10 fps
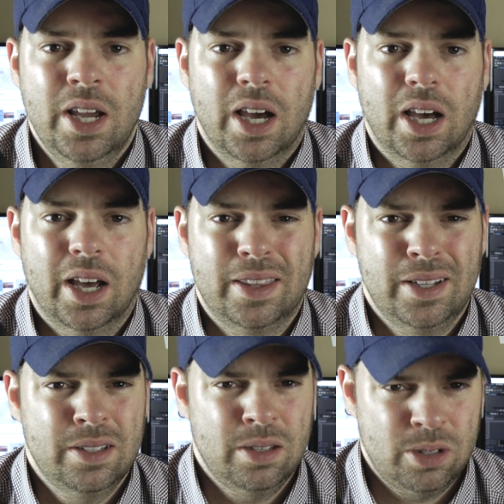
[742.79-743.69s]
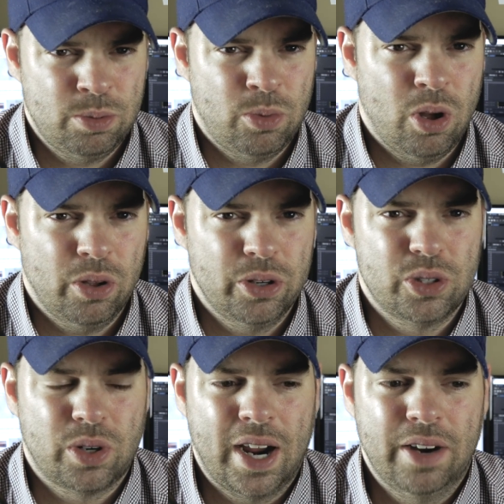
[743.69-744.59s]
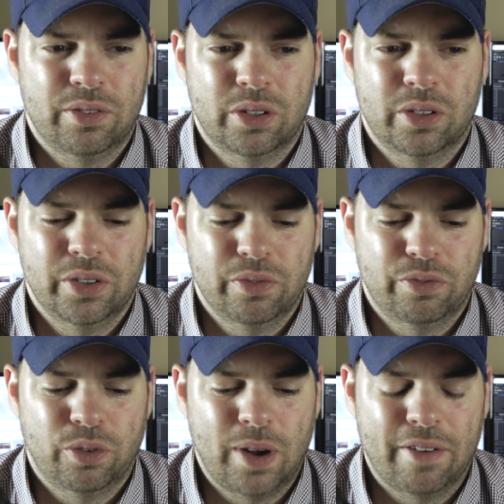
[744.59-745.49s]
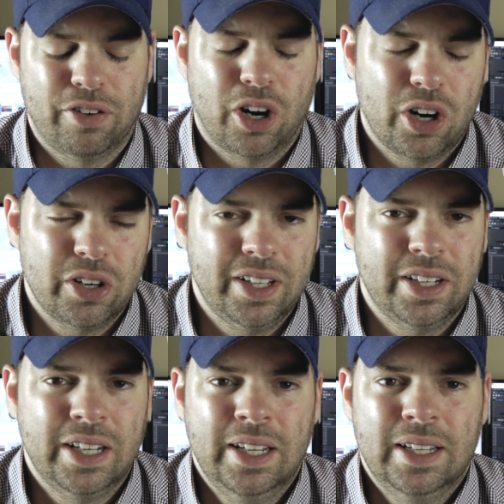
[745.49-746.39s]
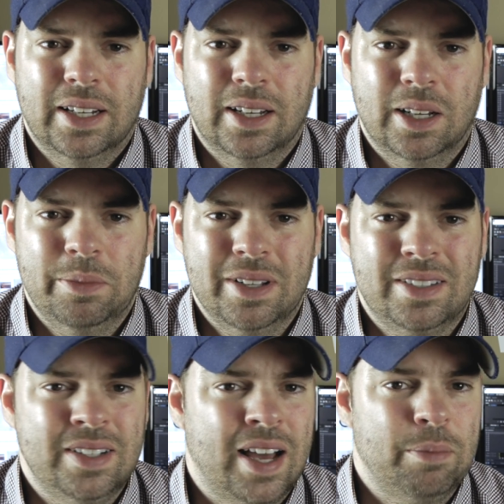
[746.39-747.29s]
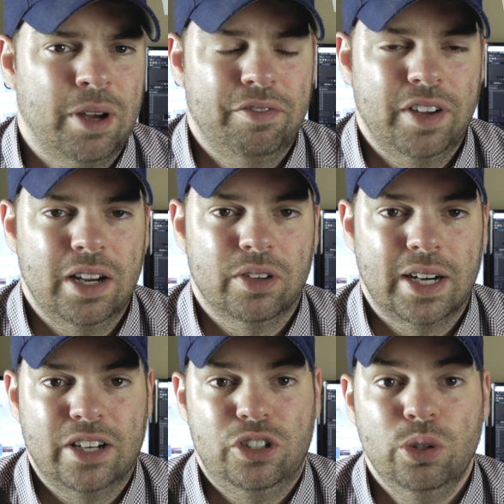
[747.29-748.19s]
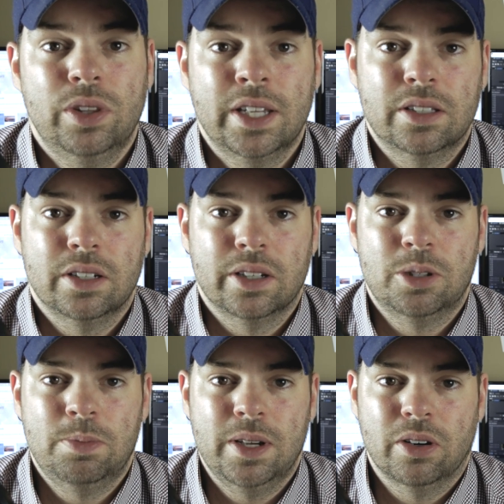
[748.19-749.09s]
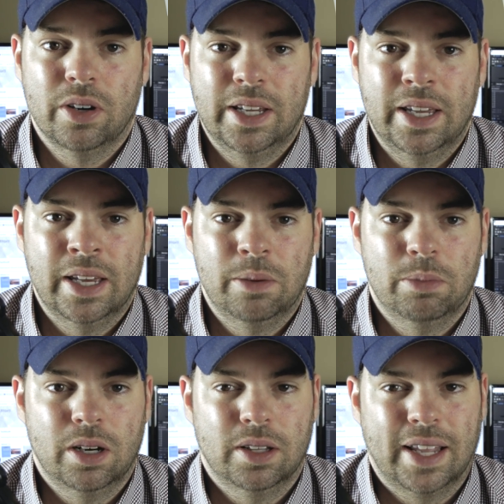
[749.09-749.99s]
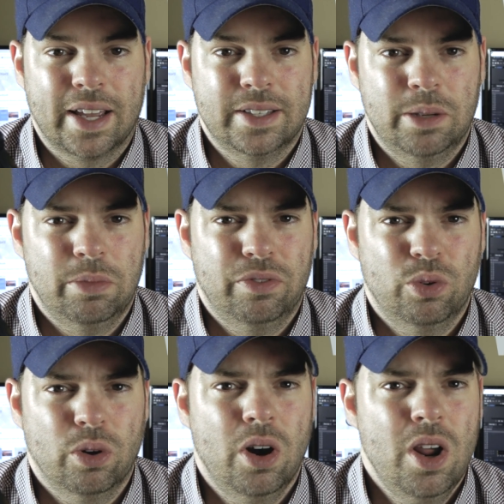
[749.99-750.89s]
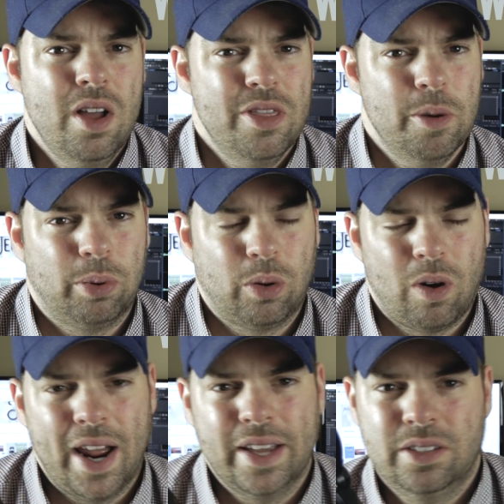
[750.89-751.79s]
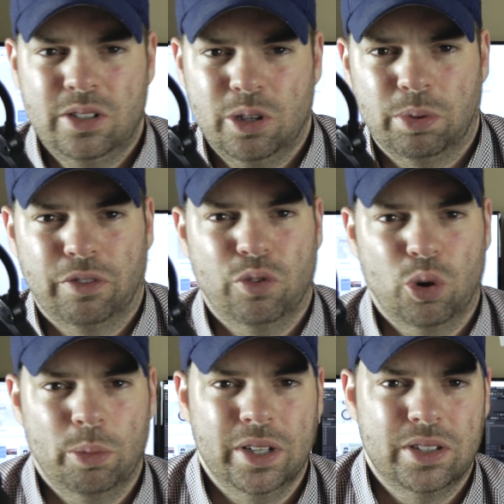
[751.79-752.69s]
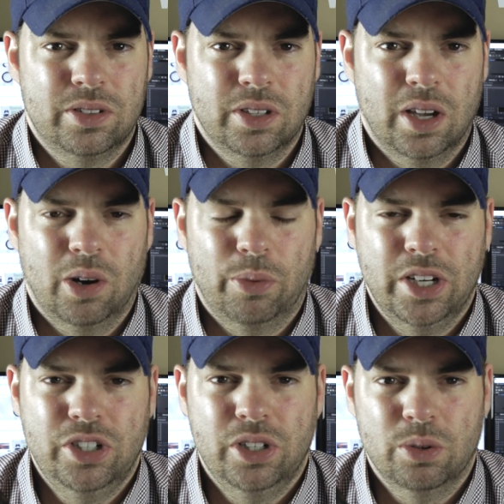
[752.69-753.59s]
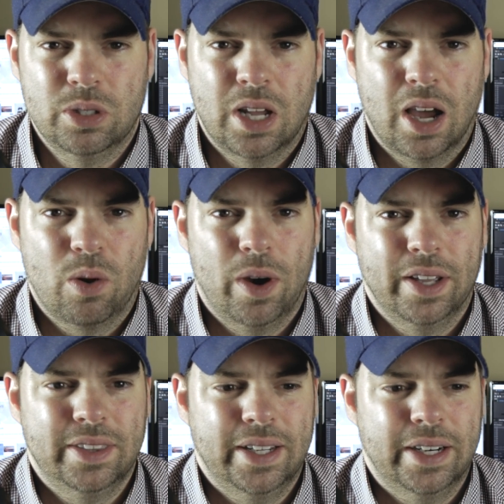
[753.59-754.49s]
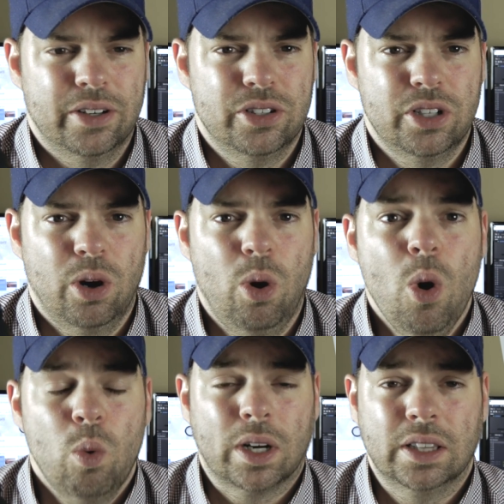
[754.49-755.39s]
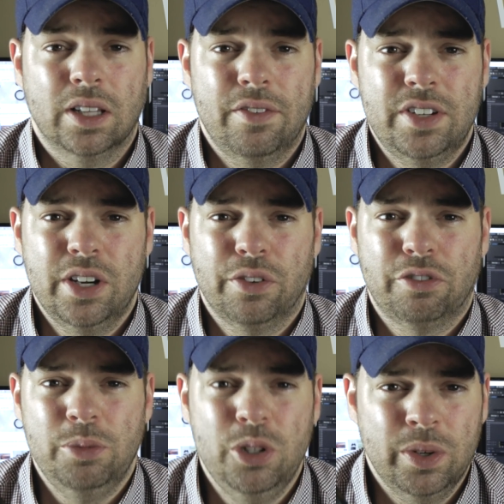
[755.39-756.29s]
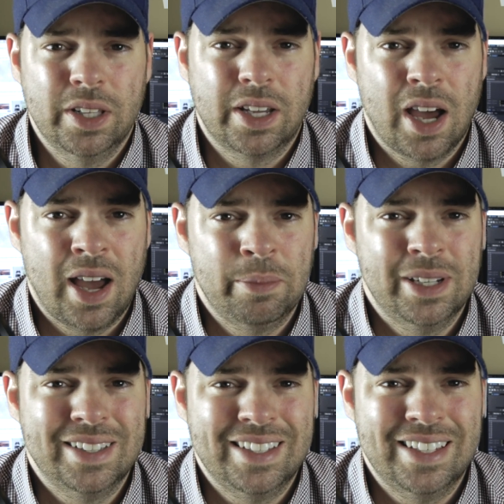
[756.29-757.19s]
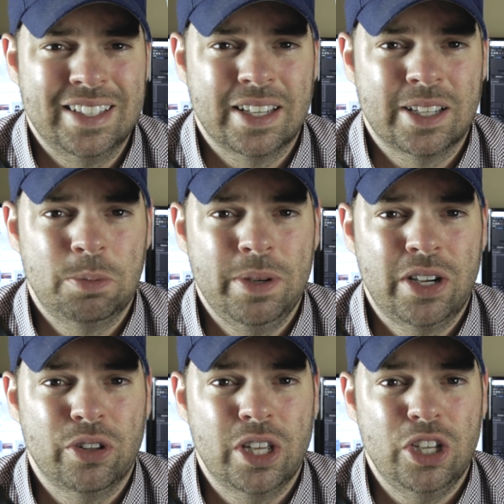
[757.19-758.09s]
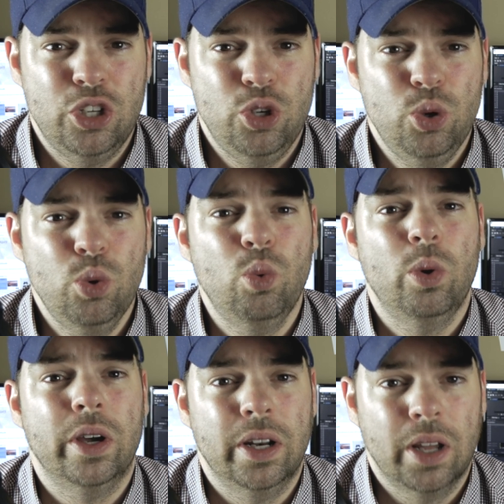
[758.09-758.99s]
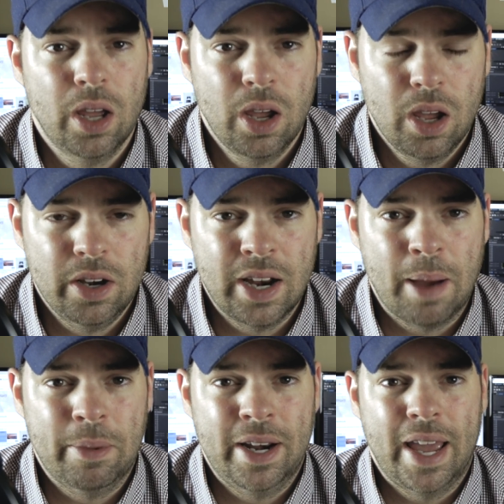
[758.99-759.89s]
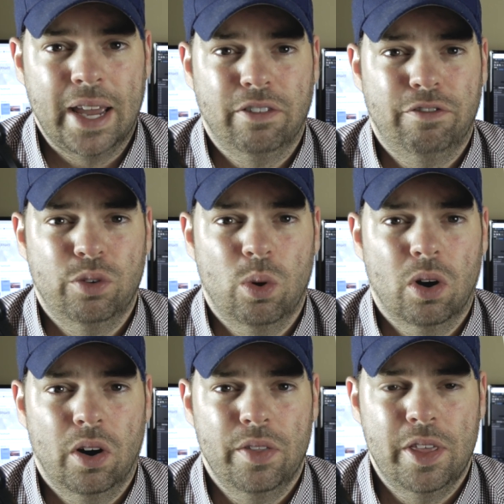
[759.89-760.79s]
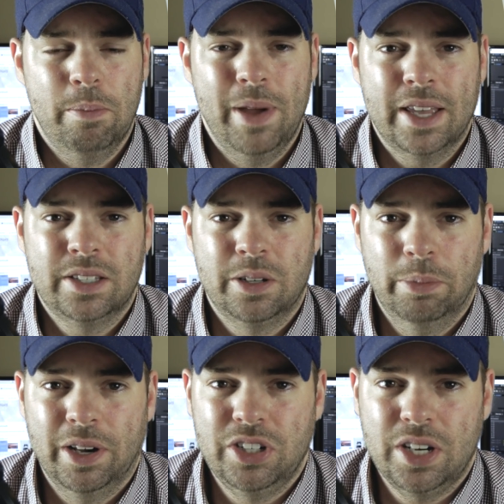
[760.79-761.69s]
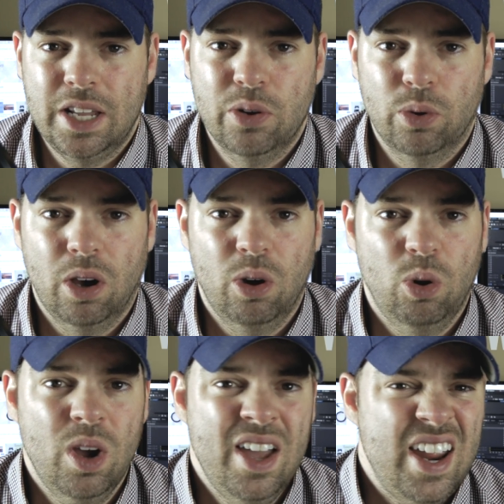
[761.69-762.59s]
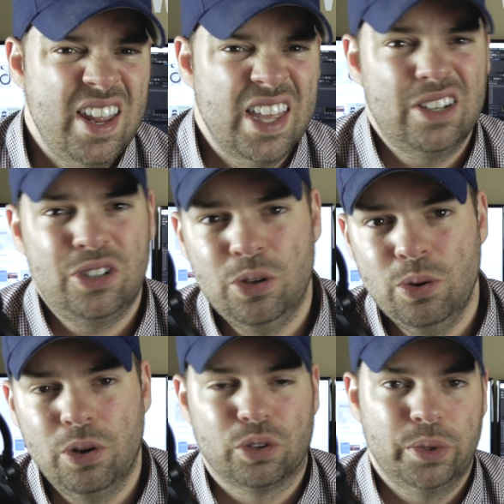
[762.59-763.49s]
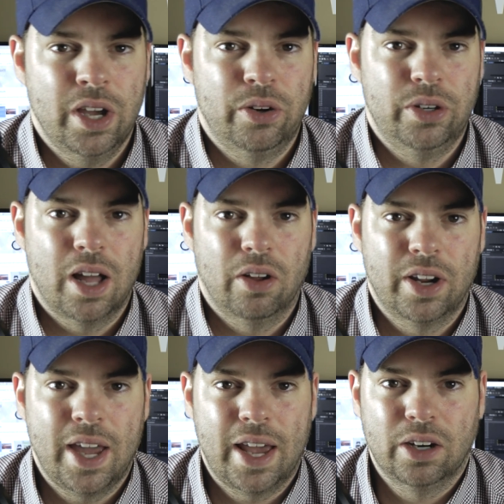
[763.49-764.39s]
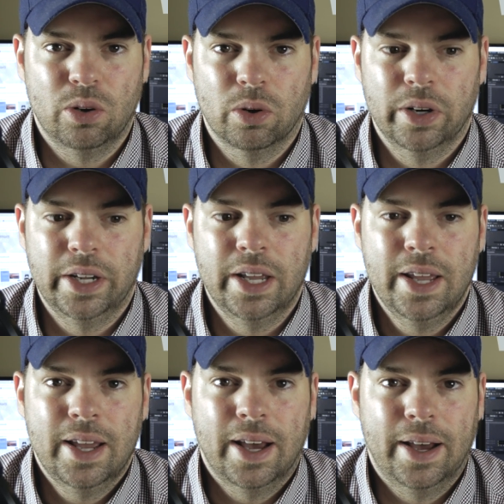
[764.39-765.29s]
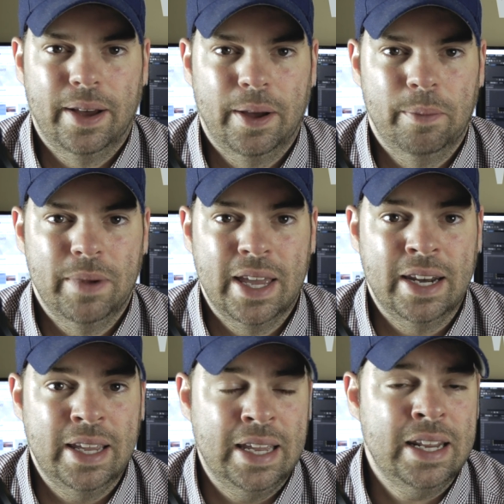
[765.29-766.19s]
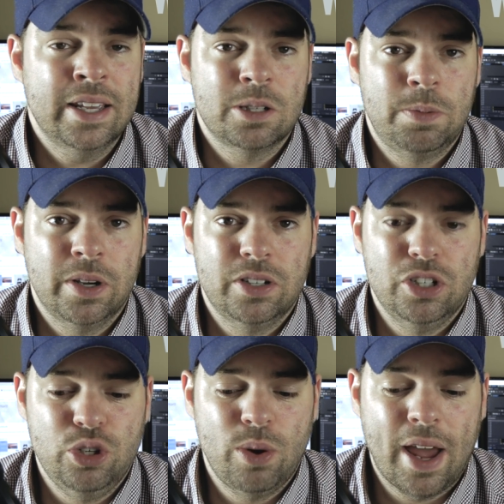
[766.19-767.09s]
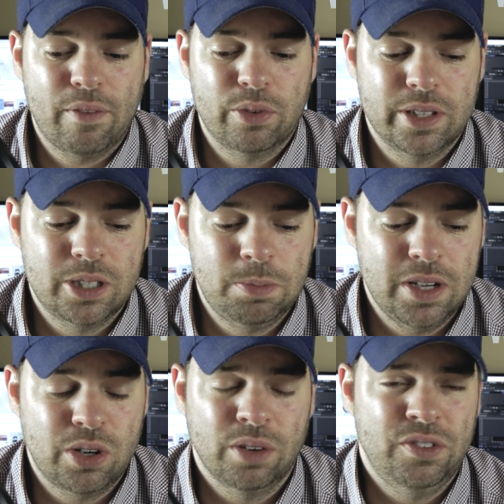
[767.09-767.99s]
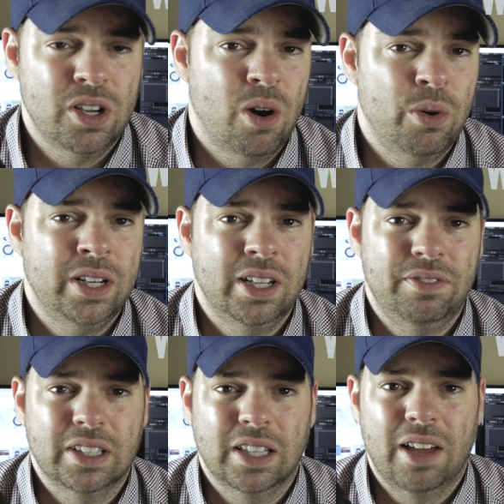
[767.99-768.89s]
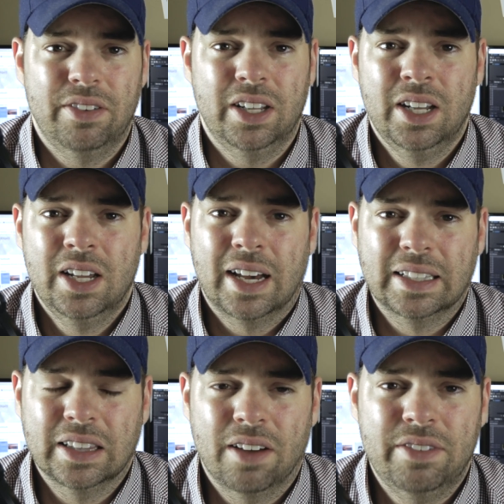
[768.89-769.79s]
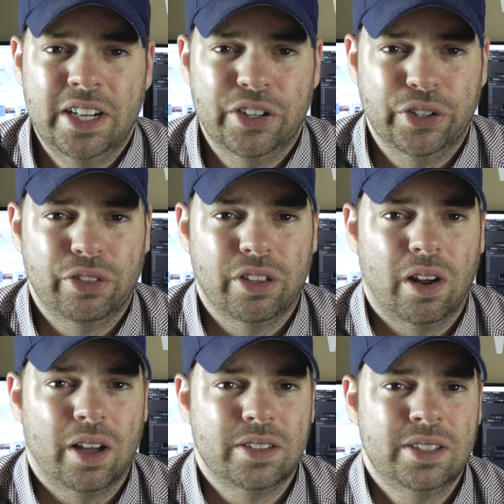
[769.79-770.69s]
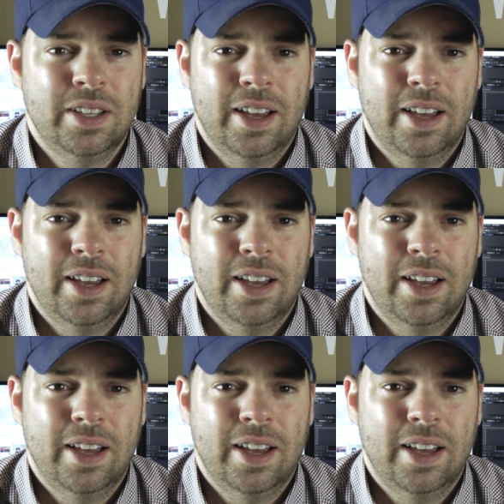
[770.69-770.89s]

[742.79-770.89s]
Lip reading: I think it's a smaller driver. I've heard it. It's not my favorite. I do think it's a good speaker again, but like I said before, the price to performance ratio is not quite there. So what I'd love to hear from you in the comments is a speaker that you would nominate for the best budget hero in that $200 to $300 category, and any experiences you have with this speaker. If you own it, if you love it, I'd love to hear your thoughts.